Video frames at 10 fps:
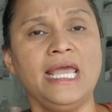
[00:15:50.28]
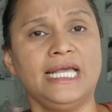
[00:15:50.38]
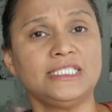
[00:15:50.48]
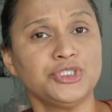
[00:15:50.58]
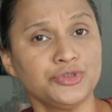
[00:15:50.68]

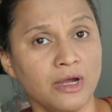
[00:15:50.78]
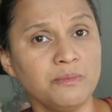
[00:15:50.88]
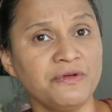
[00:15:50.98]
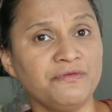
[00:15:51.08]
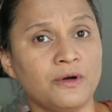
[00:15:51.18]
It's a strong
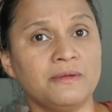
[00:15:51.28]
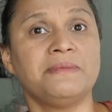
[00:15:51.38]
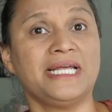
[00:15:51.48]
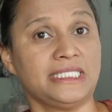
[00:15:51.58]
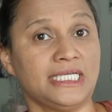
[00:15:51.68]
performer,
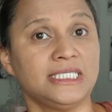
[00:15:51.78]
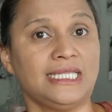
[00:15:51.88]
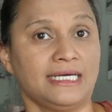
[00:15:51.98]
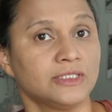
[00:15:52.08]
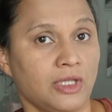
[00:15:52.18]
but it doesn't
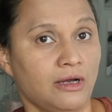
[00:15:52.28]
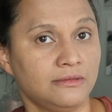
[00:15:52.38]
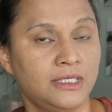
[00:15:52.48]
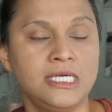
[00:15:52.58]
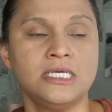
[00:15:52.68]
last long.
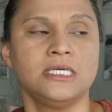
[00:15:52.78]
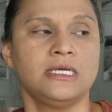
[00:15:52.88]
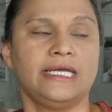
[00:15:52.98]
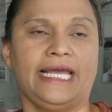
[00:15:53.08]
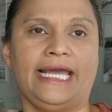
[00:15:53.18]

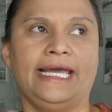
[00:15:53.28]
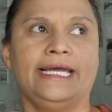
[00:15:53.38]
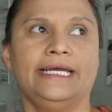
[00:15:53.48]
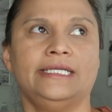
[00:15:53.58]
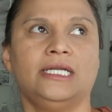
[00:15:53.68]

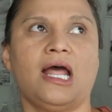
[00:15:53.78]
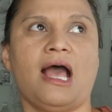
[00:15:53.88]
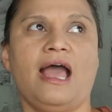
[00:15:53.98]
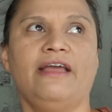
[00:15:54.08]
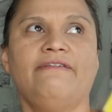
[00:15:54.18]
And
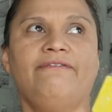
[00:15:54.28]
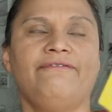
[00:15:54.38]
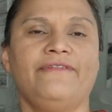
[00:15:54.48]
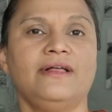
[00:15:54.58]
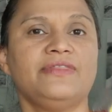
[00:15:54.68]
I
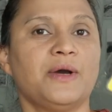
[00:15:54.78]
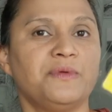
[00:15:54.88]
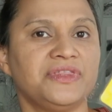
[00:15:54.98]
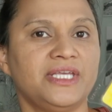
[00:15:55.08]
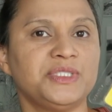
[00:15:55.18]
feel that
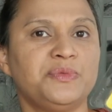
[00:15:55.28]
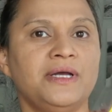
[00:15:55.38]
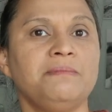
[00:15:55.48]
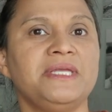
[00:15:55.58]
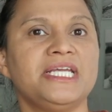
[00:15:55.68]
with this
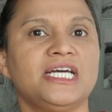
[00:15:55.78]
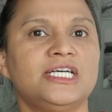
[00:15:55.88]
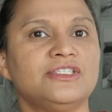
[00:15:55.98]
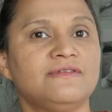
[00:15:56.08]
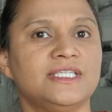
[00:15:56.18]
one,
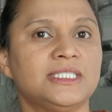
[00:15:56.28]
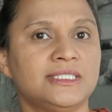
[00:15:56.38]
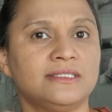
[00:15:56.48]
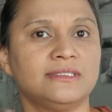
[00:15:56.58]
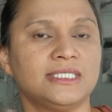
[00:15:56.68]
because of the,
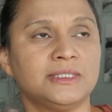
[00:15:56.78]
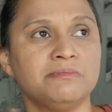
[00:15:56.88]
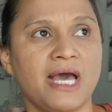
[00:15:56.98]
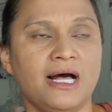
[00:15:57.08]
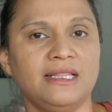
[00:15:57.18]
the
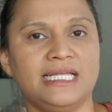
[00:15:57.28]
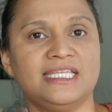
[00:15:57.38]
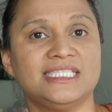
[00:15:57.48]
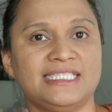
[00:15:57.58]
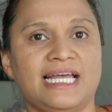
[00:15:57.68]
smell and
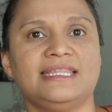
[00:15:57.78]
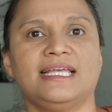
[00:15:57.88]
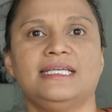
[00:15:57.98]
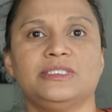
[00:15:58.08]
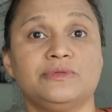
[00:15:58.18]
the scent,
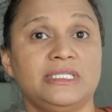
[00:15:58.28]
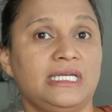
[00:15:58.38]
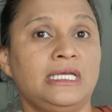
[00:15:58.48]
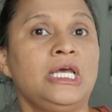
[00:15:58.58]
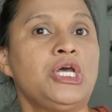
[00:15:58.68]
that it's
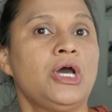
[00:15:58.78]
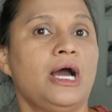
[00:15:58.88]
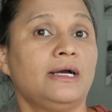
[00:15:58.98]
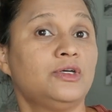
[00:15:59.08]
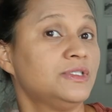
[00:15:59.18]
really
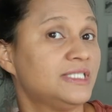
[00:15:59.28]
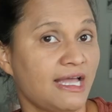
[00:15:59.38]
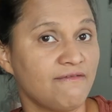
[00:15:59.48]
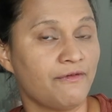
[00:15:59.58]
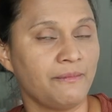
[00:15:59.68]
a good
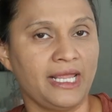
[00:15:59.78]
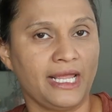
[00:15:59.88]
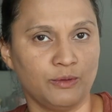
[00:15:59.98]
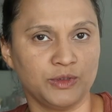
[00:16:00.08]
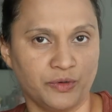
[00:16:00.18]
scent for me,
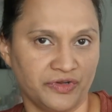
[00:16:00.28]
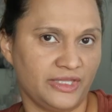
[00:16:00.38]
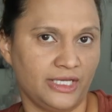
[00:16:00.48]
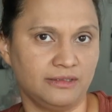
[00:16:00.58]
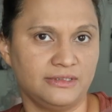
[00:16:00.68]
it was worth
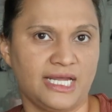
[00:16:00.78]
it.